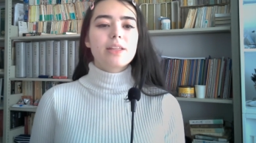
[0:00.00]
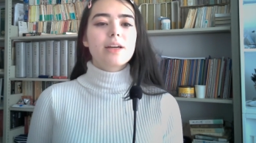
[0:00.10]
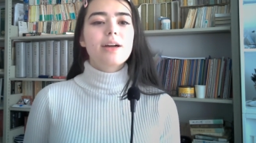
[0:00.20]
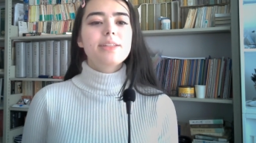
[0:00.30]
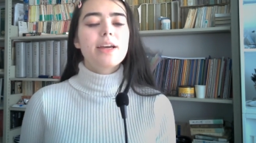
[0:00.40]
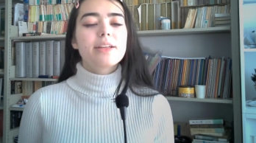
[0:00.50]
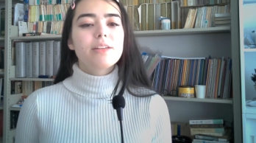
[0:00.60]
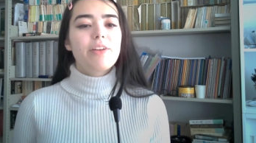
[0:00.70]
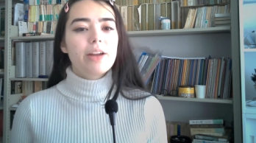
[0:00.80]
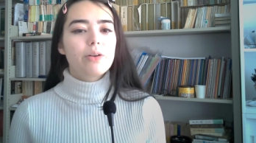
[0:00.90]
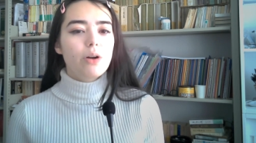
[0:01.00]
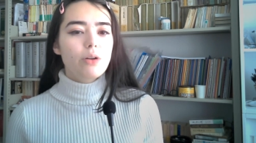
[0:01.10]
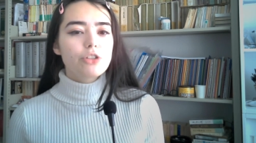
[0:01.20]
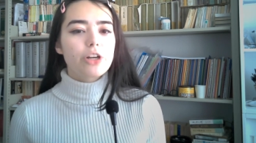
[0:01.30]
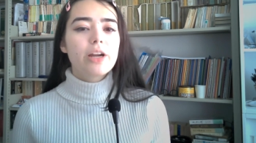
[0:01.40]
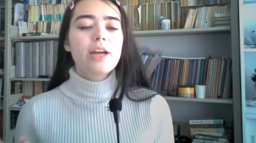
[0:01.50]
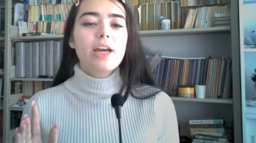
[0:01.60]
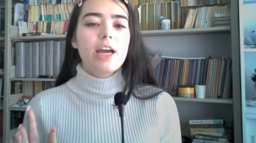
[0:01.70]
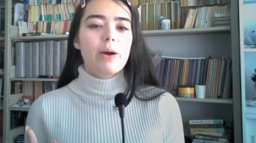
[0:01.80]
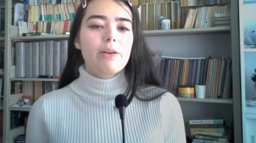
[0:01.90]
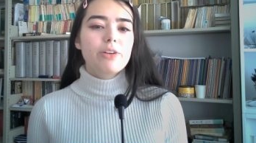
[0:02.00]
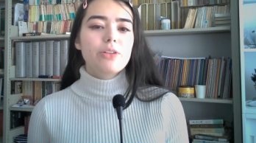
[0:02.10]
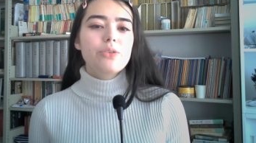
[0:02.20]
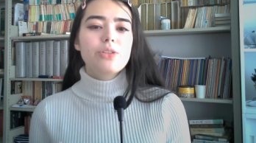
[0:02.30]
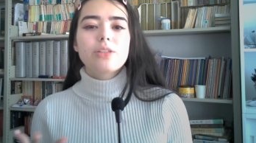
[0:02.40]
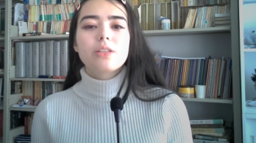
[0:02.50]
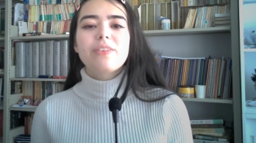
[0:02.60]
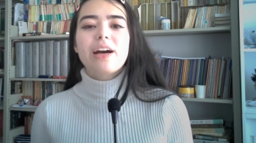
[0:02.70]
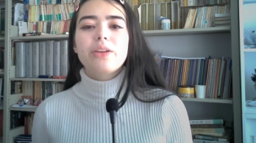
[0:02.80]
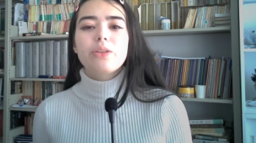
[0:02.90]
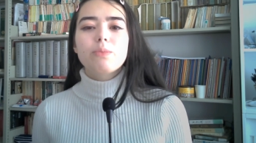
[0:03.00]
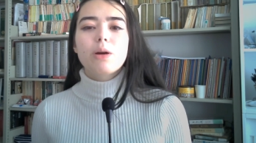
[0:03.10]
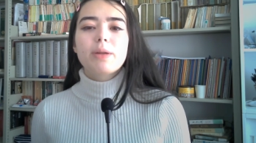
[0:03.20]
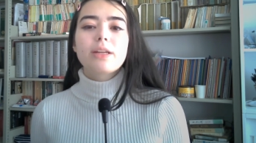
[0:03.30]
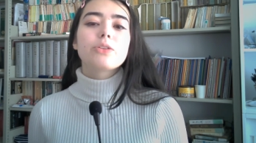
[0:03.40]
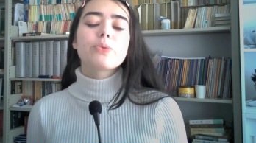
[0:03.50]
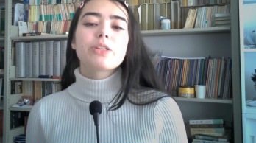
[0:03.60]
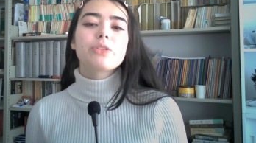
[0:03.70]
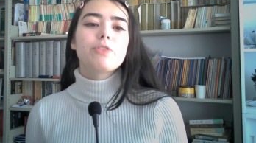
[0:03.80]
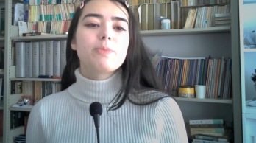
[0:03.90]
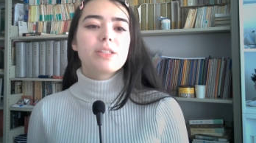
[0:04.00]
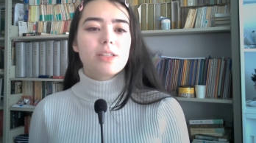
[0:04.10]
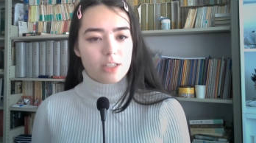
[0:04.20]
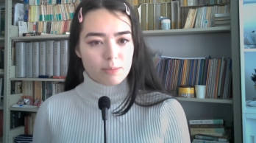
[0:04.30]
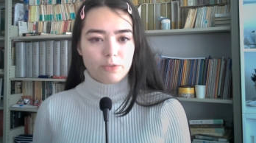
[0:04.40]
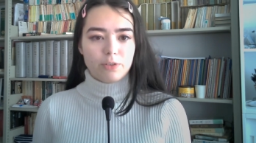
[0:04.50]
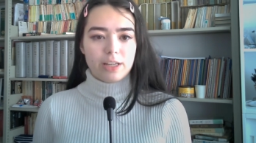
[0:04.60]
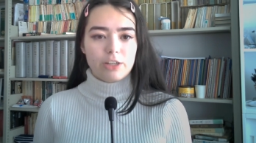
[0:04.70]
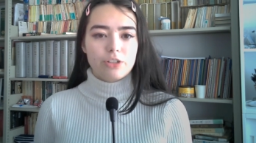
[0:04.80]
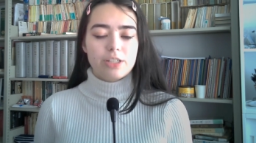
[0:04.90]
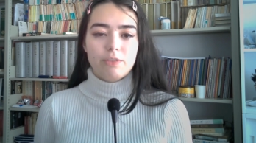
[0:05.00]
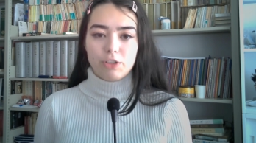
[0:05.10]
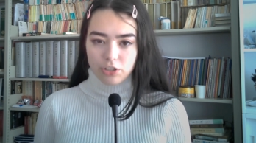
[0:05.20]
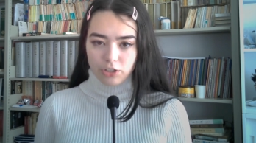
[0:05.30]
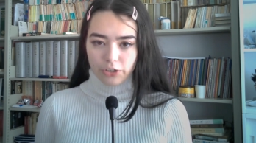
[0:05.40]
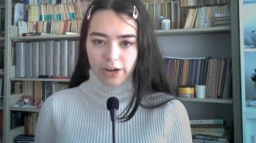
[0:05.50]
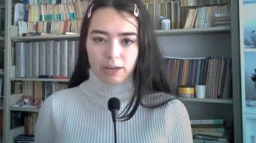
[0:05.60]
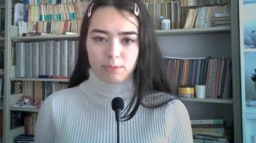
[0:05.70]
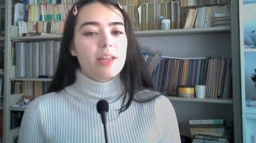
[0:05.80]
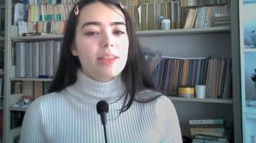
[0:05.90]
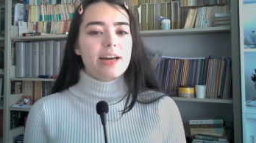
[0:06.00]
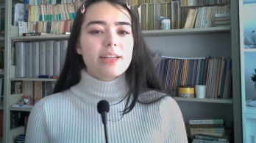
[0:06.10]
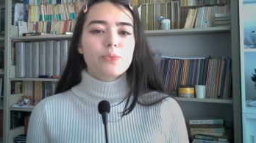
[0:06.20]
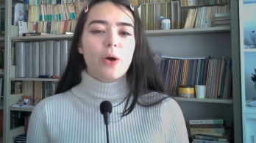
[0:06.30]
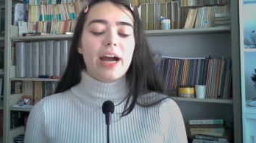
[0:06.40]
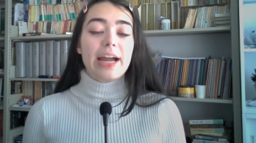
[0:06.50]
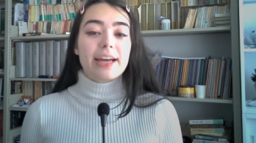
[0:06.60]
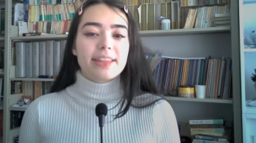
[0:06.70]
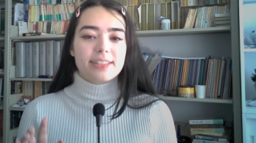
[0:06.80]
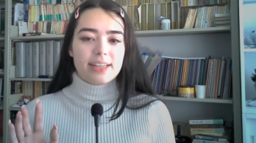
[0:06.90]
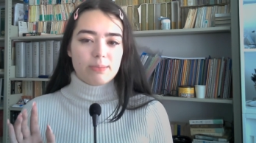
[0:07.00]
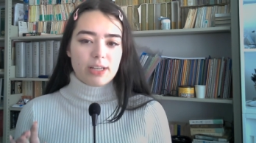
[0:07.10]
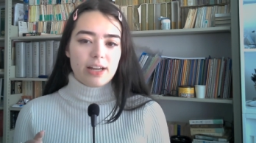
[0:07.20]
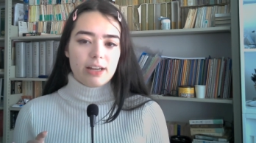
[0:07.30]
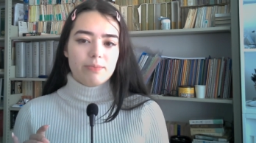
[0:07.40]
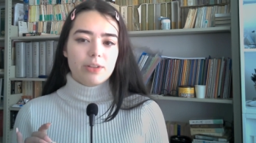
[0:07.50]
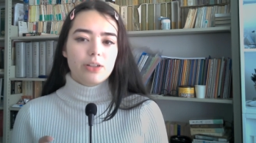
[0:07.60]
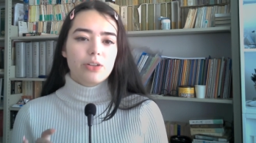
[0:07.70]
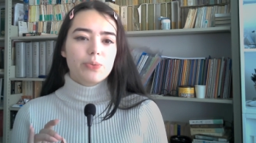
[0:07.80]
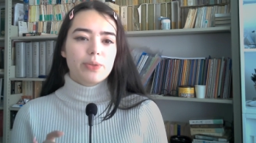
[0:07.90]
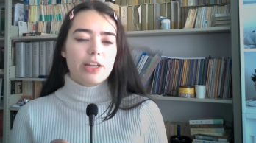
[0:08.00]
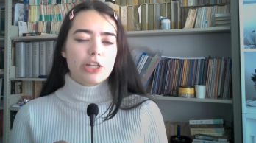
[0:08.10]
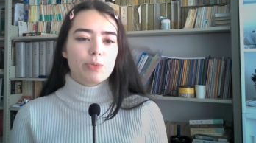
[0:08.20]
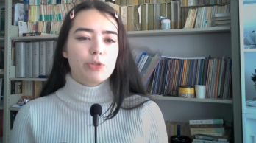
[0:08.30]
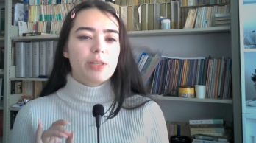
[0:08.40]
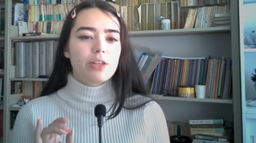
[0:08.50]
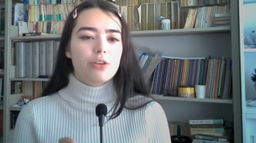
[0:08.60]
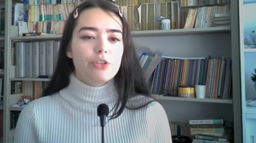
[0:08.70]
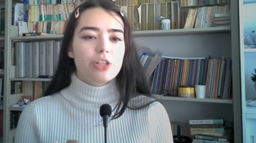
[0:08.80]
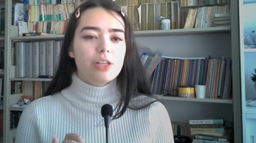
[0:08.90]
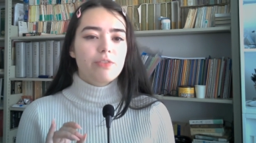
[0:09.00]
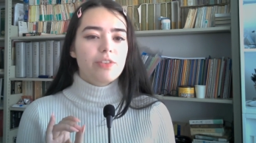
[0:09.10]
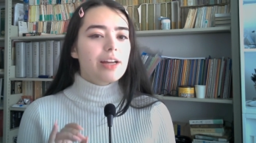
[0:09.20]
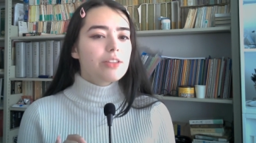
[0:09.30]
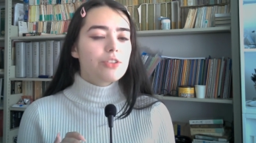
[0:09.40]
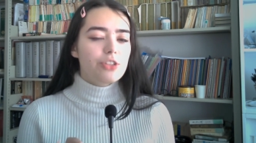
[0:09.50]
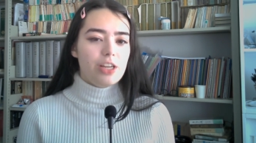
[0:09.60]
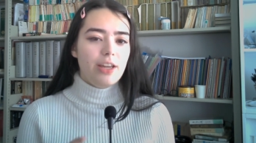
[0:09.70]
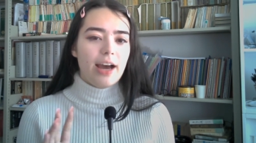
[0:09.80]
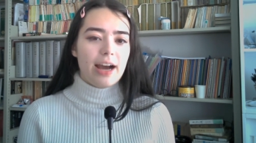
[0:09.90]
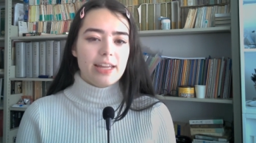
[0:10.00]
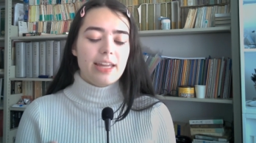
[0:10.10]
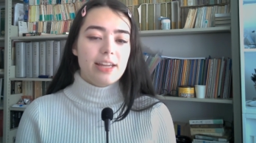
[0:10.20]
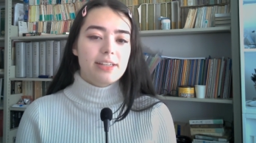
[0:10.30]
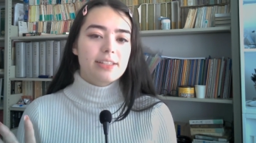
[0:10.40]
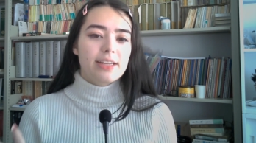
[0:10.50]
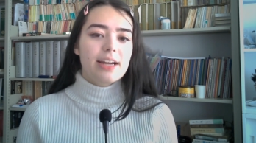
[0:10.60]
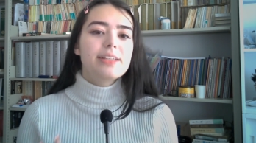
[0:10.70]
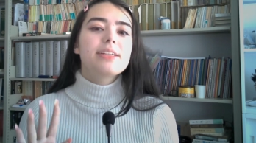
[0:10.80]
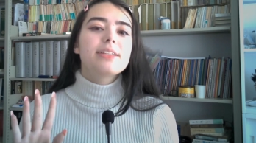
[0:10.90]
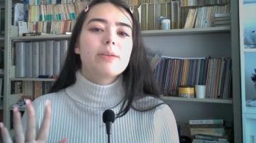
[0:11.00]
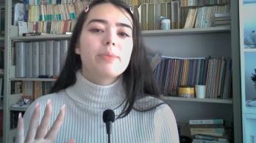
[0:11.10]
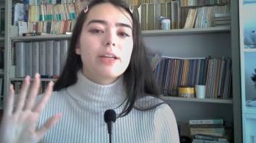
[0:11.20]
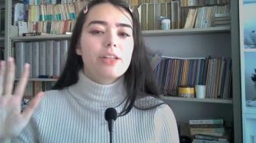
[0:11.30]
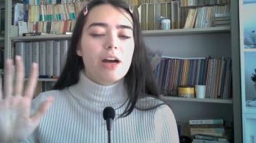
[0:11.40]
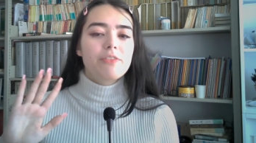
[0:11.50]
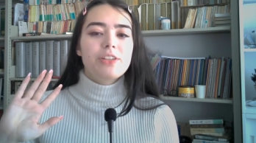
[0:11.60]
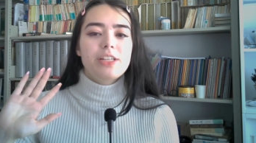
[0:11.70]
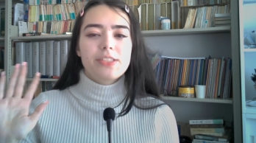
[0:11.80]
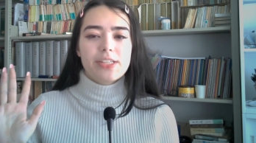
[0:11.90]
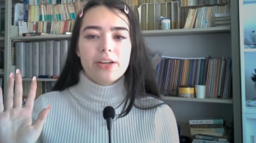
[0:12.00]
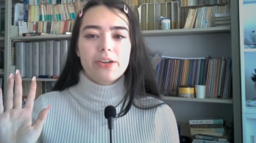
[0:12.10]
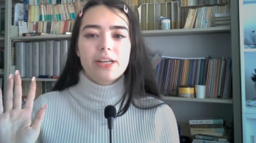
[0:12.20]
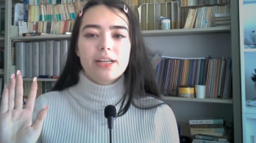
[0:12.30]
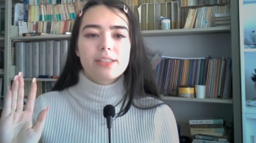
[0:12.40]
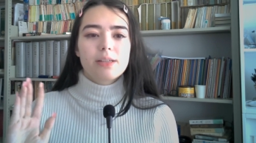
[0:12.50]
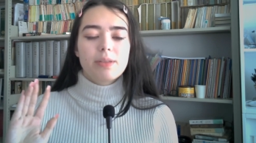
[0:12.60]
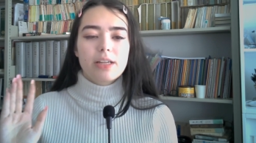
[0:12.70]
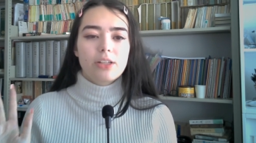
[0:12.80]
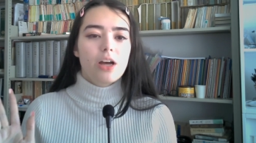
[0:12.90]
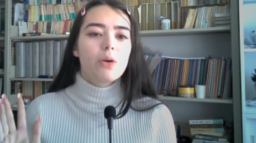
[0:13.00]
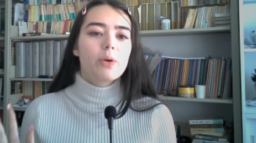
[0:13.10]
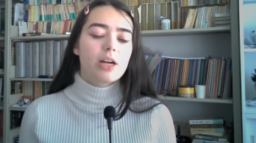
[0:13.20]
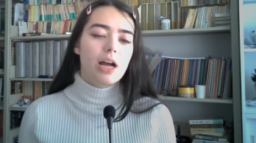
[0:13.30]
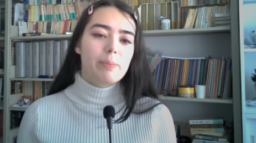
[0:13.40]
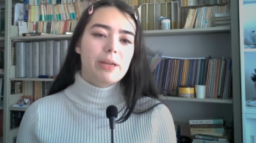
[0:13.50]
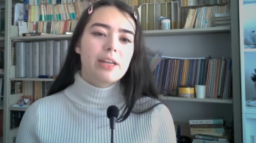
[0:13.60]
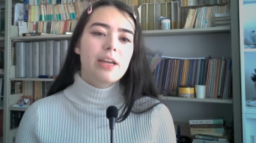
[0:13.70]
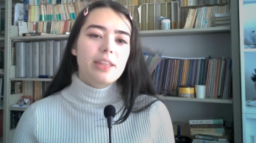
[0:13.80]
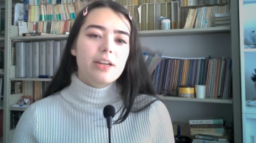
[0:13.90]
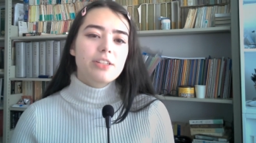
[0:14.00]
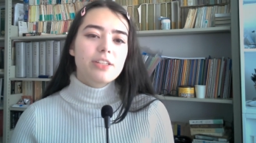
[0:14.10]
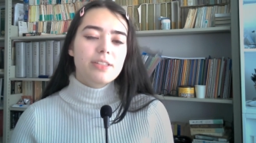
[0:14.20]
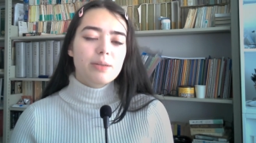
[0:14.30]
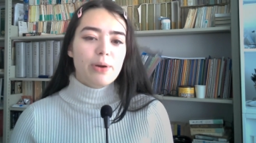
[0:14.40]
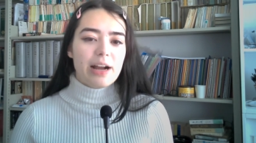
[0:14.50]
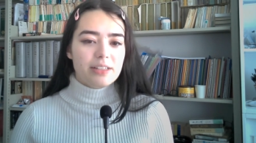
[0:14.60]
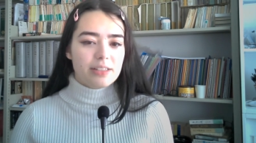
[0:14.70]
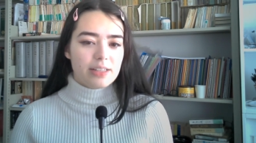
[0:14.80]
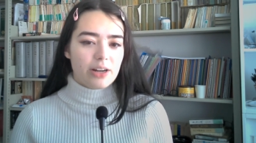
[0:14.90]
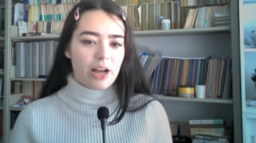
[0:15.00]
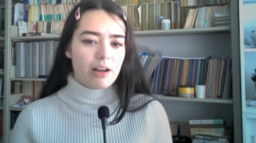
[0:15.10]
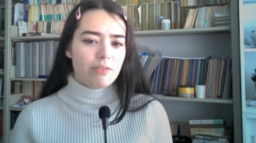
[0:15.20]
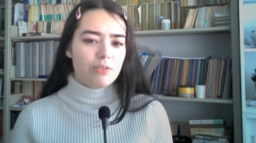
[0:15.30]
the context of Edo culture, However, loses its value the moment it is wrestled from the system of relations I've just described. That is why, at the same time, the close relation between the notion of yatsushi, i.e., disguising something lofty and sacred as something low or common, and the artistic practice thereof